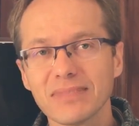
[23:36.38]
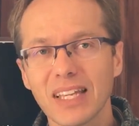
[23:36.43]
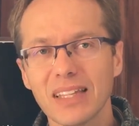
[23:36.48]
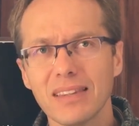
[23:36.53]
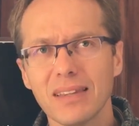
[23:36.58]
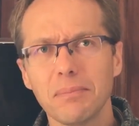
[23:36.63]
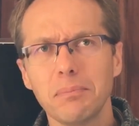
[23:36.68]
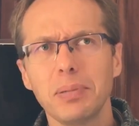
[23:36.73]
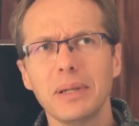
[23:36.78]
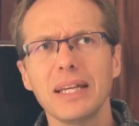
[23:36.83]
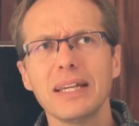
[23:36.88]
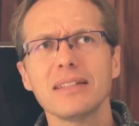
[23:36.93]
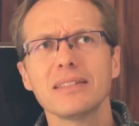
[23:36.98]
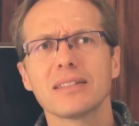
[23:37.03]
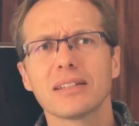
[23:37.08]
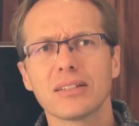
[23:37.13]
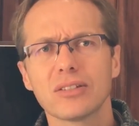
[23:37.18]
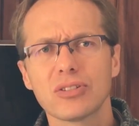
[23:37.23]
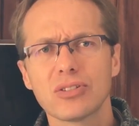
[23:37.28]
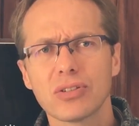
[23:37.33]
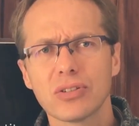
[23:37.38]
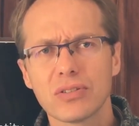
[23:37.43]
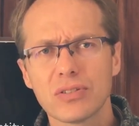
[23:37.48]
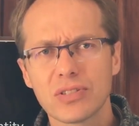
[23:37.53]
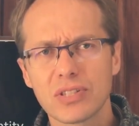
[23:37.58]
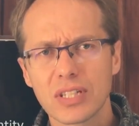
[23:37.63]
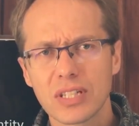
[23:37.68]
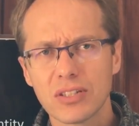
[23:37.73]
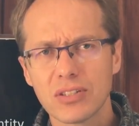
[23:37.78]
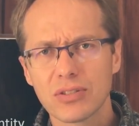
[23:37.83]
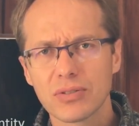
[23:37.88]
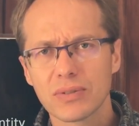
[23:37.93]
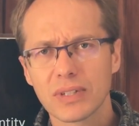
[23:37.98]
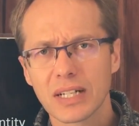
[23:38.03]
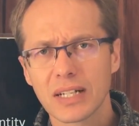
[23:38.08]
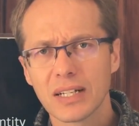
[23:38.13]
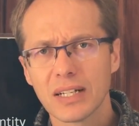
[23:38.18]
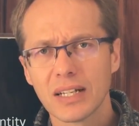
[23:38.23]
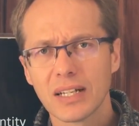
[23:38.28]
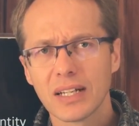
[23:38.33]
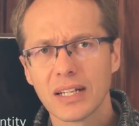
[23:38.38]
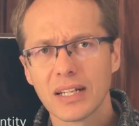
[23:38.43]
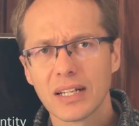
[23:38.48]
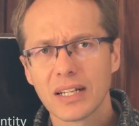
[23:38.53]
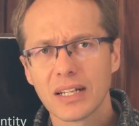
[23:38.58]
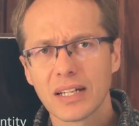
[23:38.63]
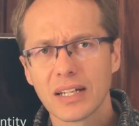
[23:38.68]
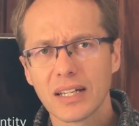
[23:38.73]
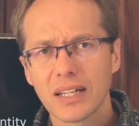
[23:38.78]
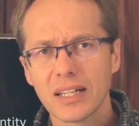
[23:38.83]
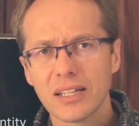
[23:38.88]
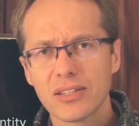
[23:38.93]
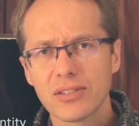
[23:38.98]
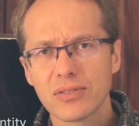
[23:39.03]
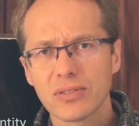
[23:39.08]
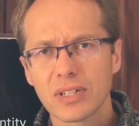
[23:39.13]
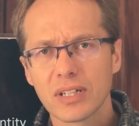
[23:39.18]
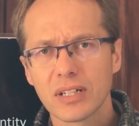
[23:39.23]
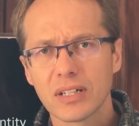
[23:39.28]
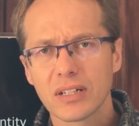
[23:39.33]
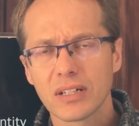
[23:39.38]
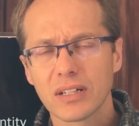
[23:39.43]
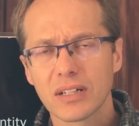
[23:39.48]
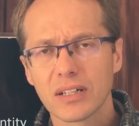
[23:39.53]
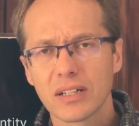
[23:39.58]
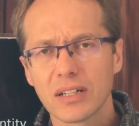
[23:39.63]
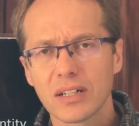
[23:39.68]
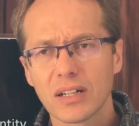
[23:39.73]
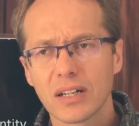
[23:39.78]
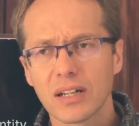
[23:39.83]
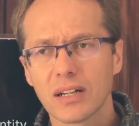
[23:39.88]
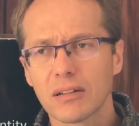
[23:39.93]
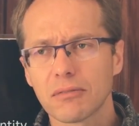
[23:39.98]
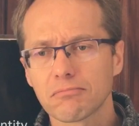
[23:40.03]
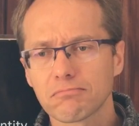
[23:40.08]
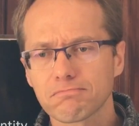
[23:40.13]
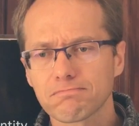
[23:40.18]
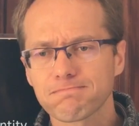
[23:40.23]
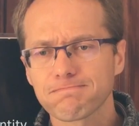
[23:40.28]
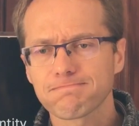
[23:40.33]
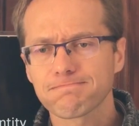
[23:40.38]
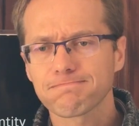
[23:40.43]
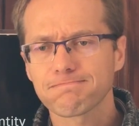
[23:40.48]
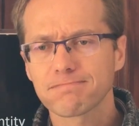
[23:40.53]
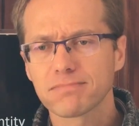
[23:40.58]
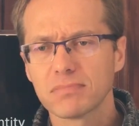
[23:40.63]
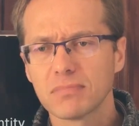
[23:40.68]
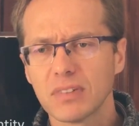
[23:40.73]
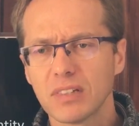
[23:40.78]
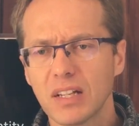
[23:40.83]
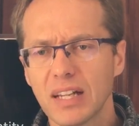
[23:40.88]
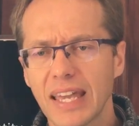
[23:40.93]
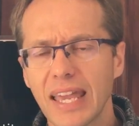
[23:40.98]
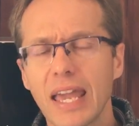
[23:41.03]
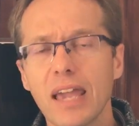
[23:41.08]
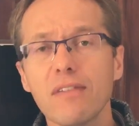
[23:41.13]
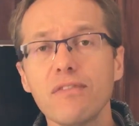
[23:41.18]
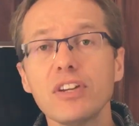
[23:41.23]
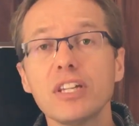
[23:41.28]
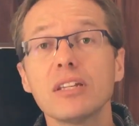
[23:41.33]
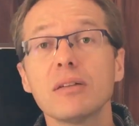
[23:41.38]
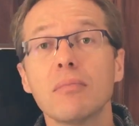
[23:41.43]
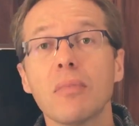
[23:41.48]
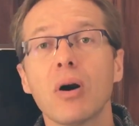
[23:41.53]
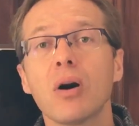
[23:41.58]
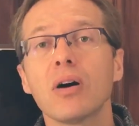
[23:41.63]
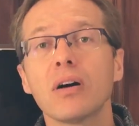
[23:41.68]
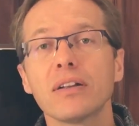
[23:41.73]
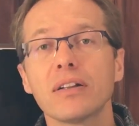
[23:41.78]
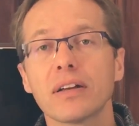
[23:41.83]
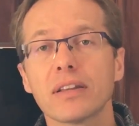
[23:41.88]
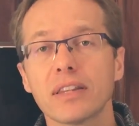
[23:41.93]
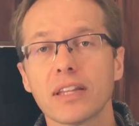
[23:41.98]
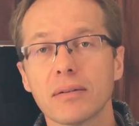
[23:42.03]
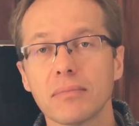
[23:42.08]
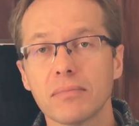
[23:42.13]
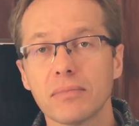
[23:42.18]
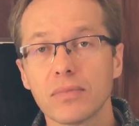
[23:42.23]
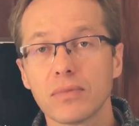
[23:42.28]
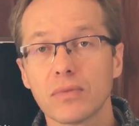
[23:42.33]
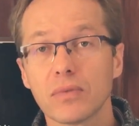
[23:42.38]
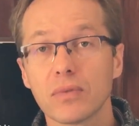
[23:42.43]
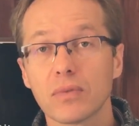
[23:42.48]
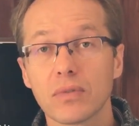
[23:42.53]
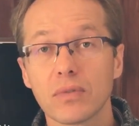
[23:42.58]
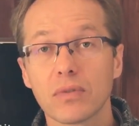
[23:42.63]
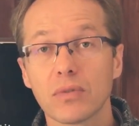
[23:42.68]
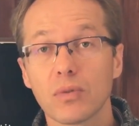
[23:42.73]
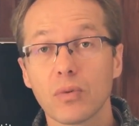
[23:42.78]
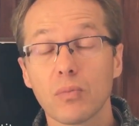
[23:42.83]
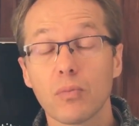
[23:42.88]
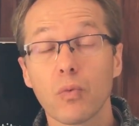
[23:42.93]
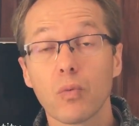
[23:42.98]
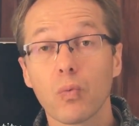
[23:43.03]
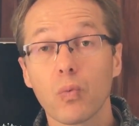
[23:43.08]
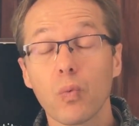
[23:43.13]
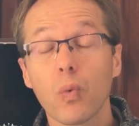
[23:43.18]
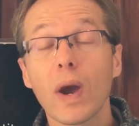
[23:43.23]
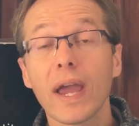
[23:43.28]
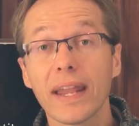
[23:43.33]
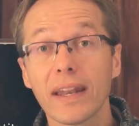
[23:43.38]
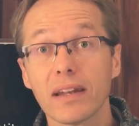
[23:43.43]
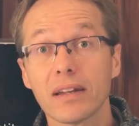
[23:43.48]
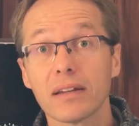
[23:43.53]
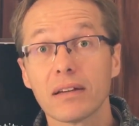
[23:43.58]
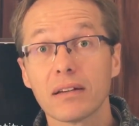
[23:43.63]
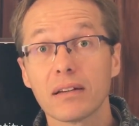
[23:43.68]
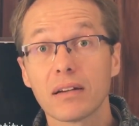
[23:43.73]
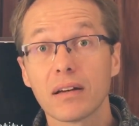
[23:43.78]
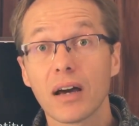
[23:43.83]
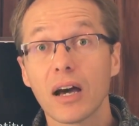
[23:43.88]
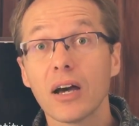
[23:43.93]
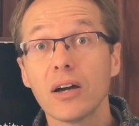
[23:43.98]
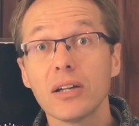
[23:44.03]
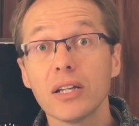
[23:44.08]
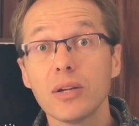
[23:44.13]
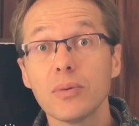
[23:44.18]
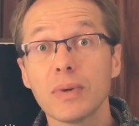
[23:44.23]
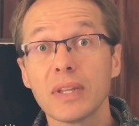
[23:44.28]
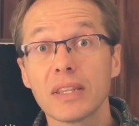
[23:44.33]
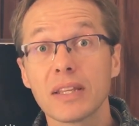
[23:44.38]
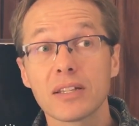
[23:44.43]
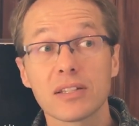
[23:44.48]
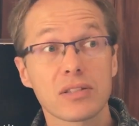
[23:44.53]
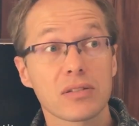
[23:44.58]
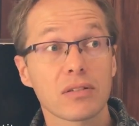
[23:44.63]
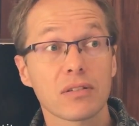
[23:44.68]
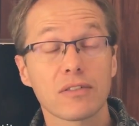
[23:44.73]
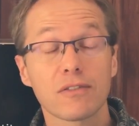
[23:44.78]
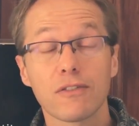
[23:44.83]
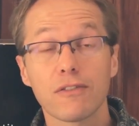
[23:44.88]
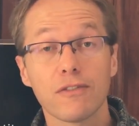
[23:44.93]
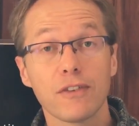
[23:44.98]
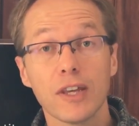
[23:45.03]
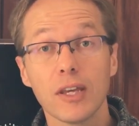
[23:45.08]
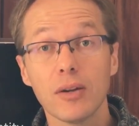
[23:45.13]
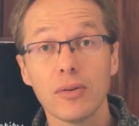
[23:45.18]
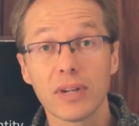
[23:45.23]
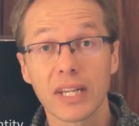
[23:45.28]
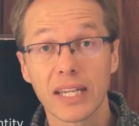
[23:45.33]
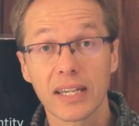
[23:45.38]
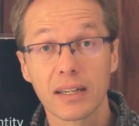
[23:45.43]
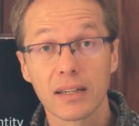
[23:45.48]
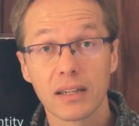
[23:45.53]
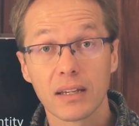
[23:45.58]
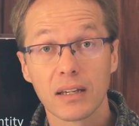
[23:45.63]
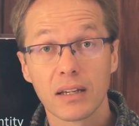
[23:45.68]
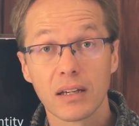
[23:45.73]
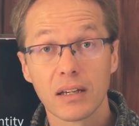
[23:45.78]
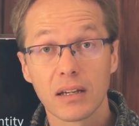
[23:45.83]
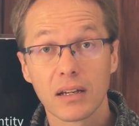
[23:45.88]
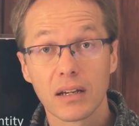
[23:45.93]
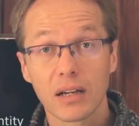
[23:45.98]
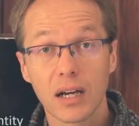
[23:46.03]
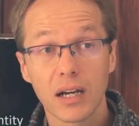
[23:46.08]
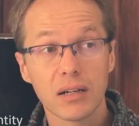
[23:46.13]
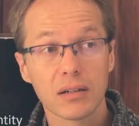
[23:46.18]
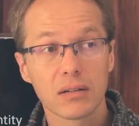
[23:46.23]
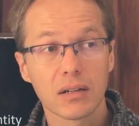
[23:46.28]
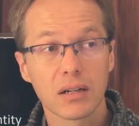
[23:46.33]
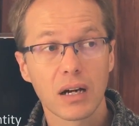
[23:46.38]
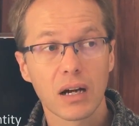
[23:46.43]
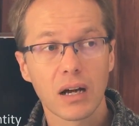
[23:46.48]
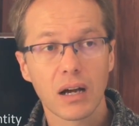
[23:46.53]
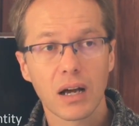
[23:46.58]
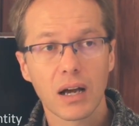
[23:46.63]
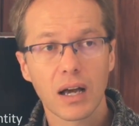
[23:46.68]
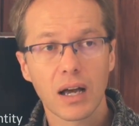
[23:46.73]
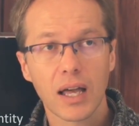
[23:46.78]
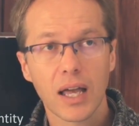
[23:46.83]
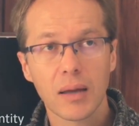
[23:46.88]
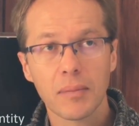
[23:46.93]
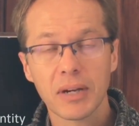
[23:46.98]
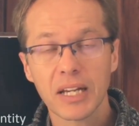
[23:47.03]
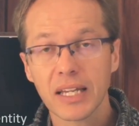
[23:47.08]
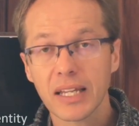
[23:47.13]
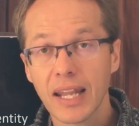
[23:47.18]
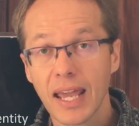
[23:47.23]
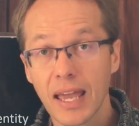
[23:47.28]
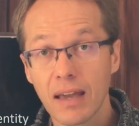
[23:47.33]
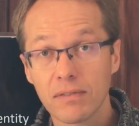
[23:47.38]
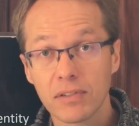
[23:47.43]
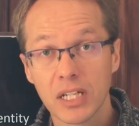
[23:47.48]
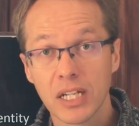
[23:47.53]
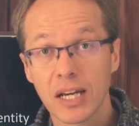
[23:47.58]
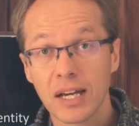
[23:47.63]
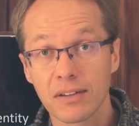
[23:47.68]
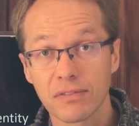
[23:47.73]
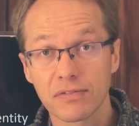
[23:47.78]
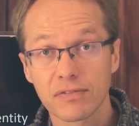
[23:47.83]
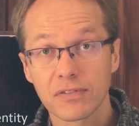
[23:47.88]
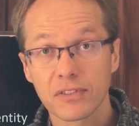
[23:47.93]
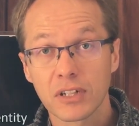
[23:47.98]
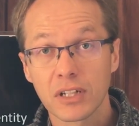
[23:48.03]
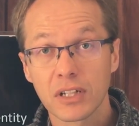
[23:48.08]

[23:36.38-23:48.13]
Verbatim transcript: the blessing turns into a into a, a, a heavy demand on them. When? Only when they start fearing. Oh, uh, am I going to have enough?